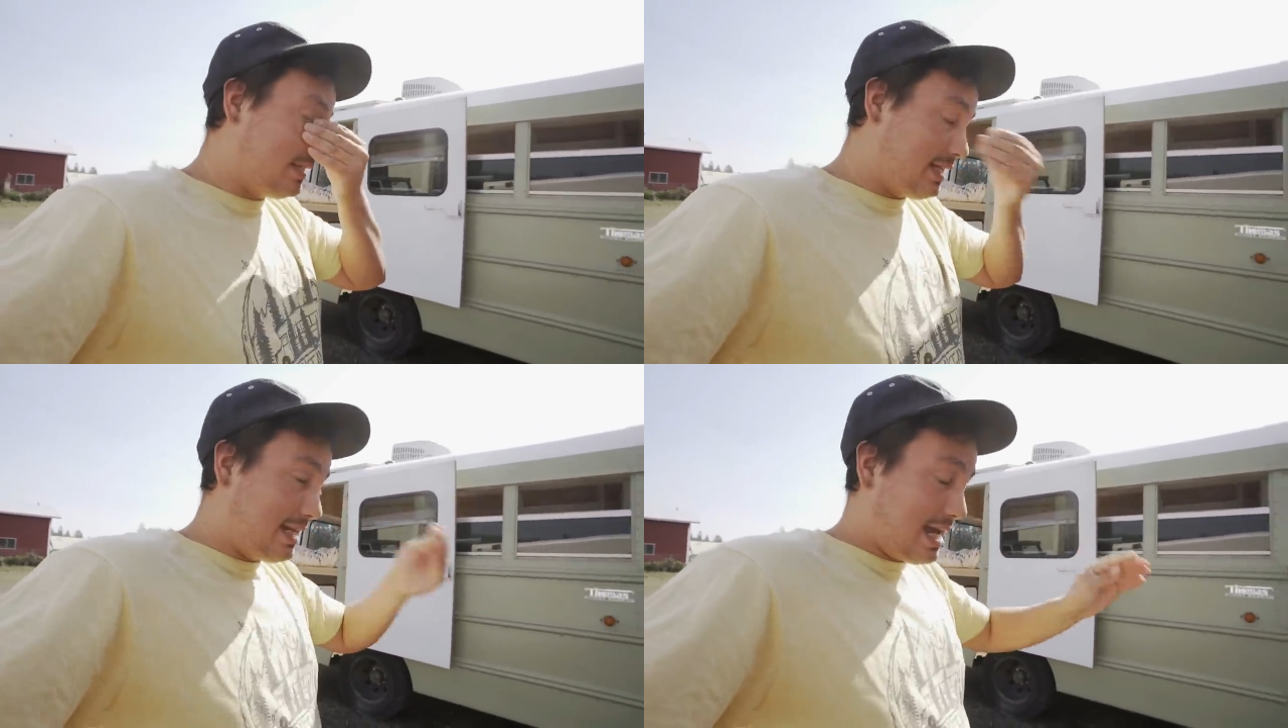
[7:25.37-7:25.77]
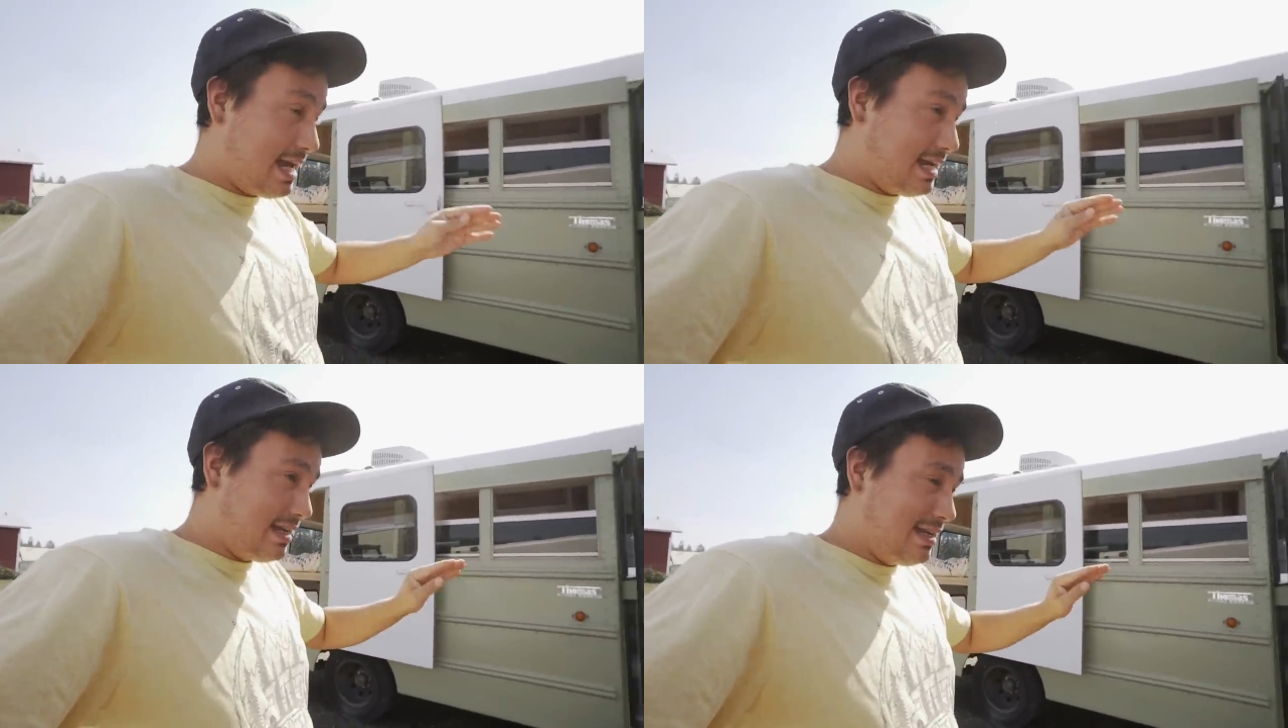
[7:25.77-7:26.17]

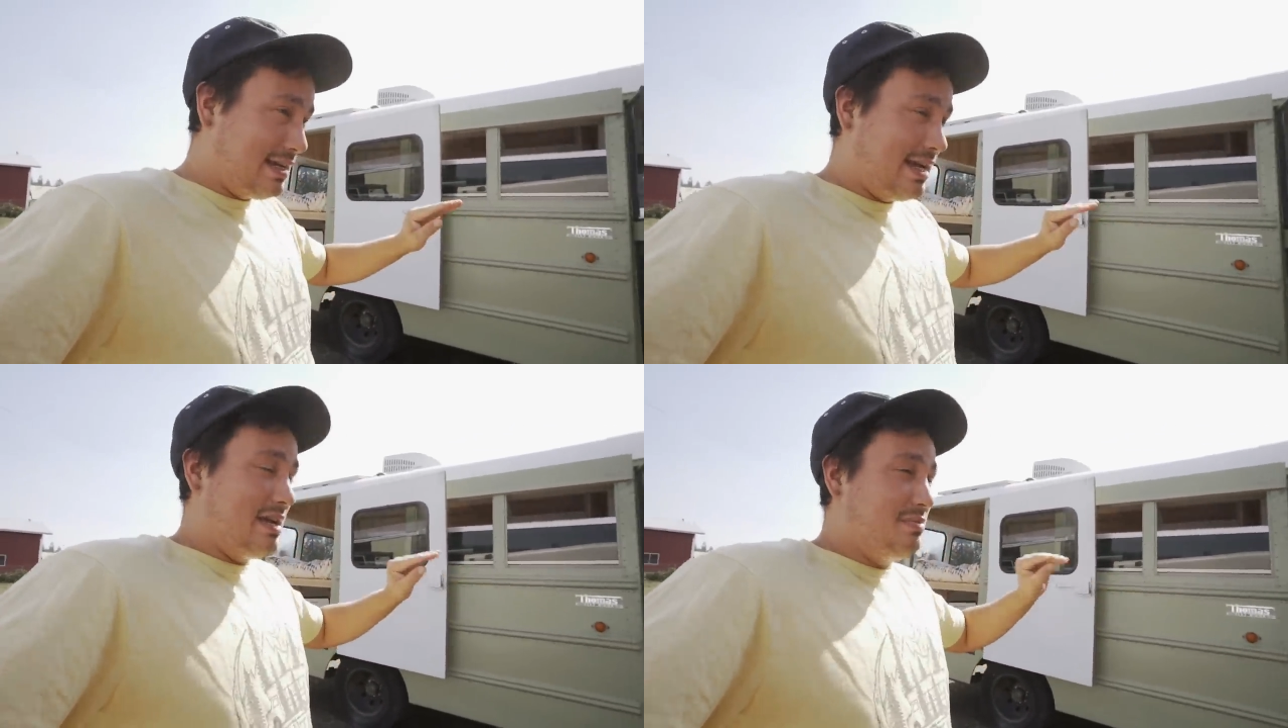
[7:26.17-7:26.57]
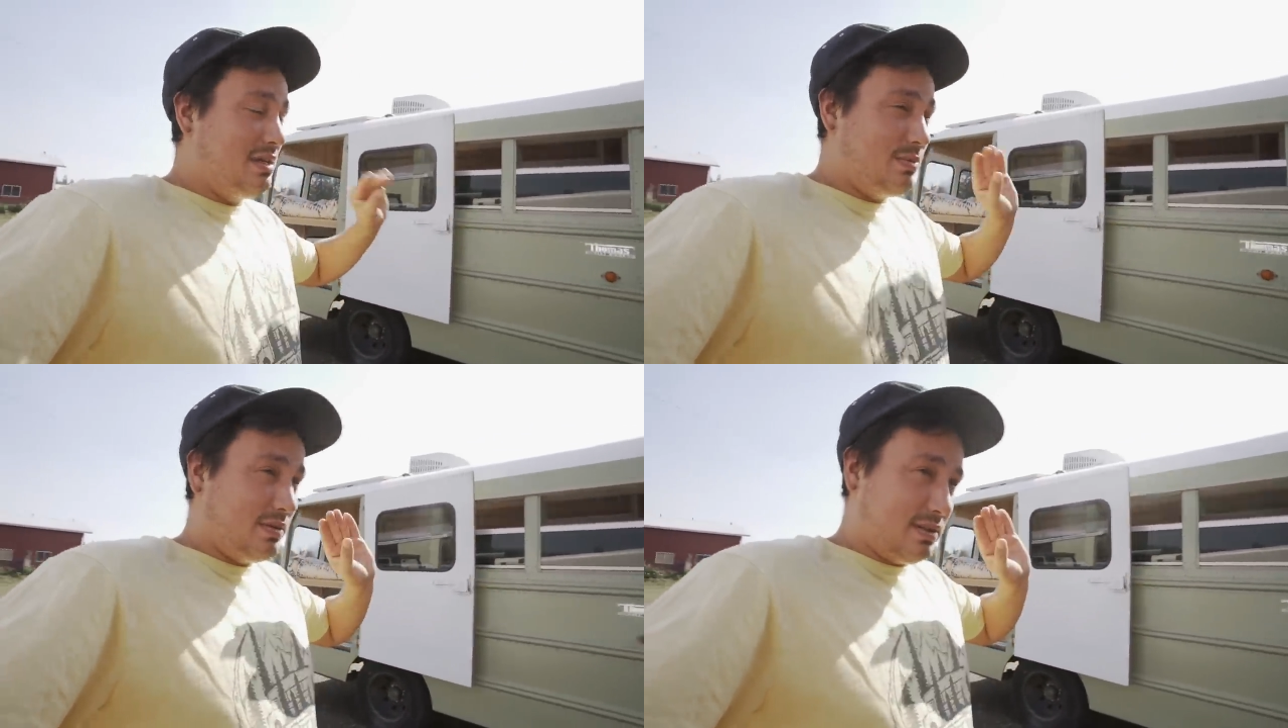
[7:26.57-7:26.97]
today and
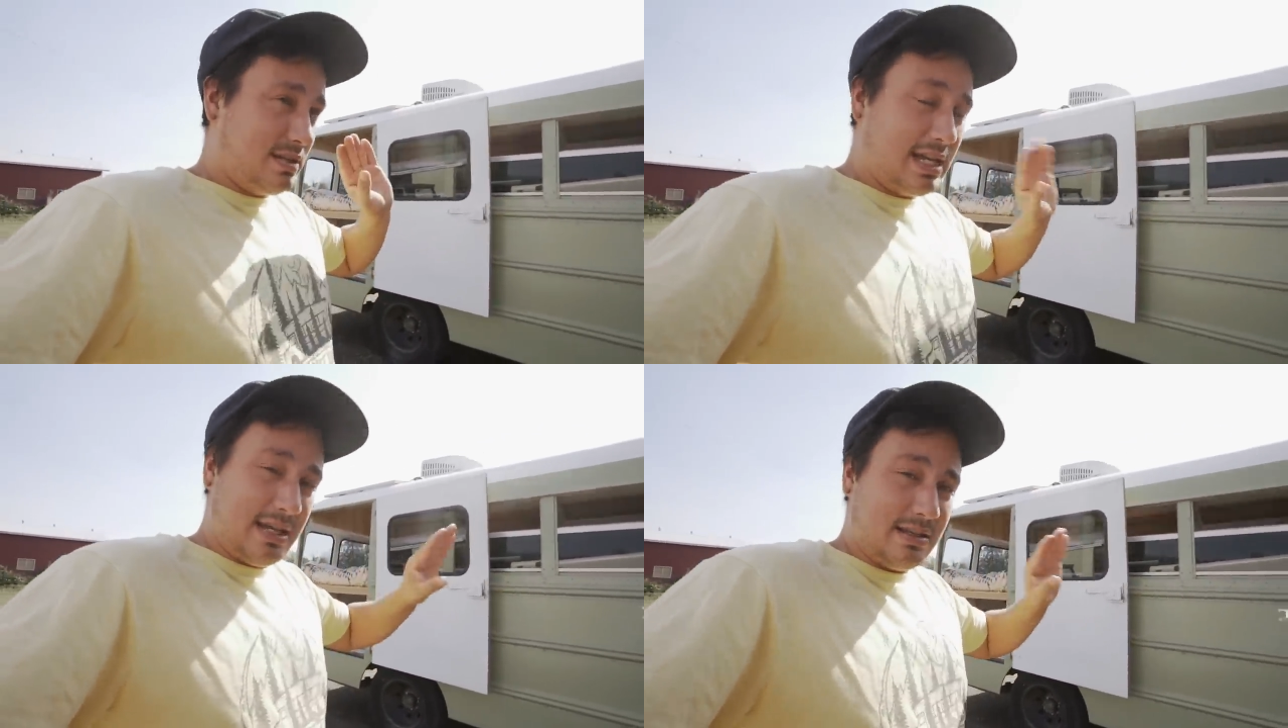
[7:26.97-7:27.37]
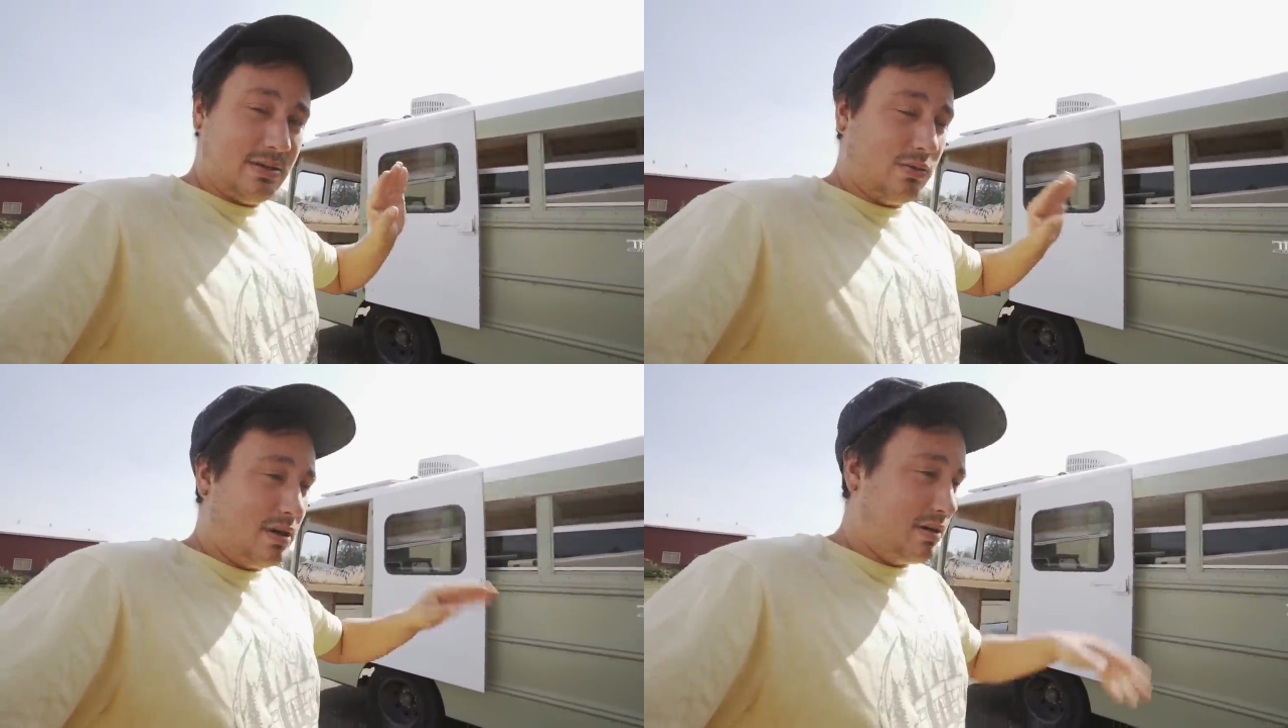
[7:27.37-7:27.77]
be able to test the
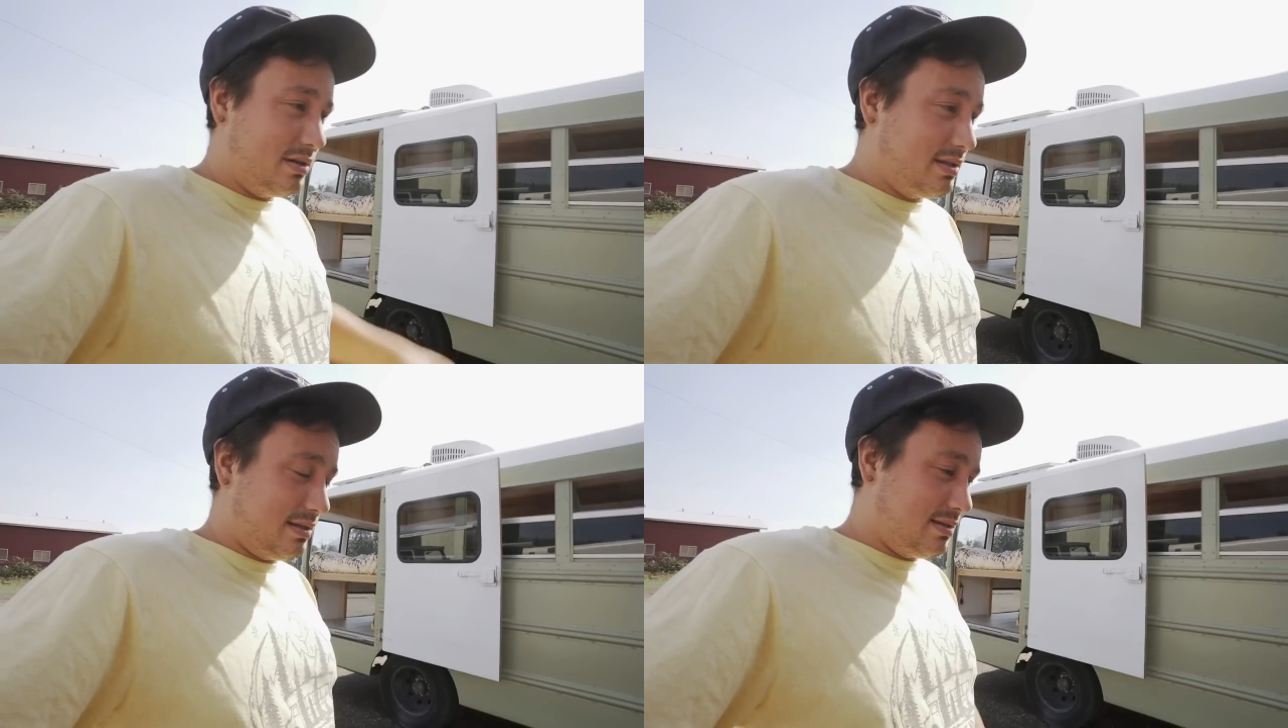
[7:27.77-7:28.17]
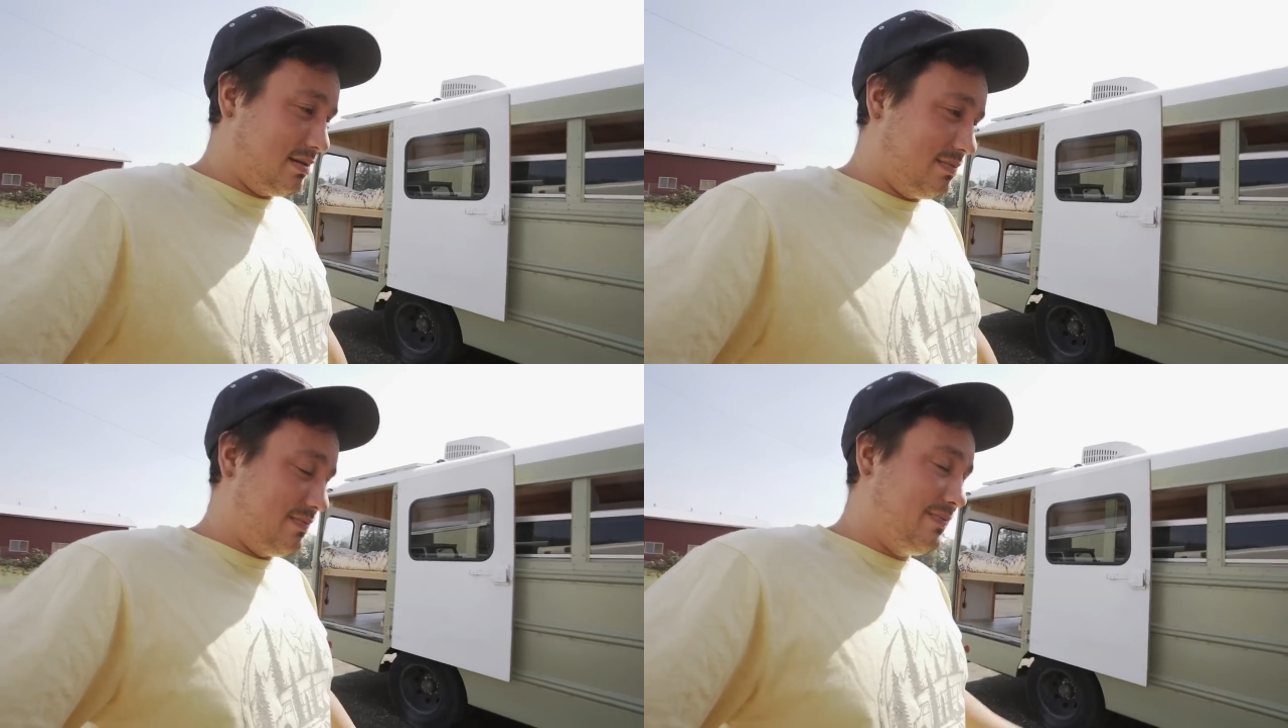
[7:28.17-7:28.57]
water
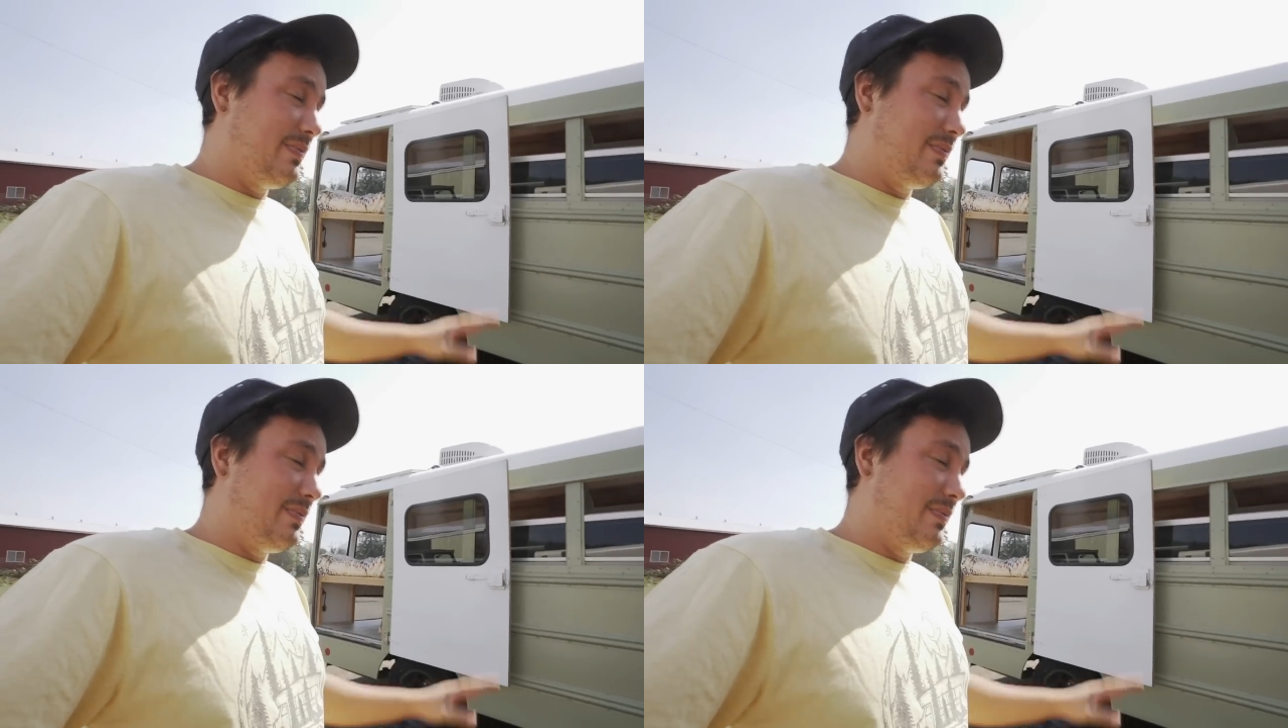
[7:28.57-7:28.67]
system.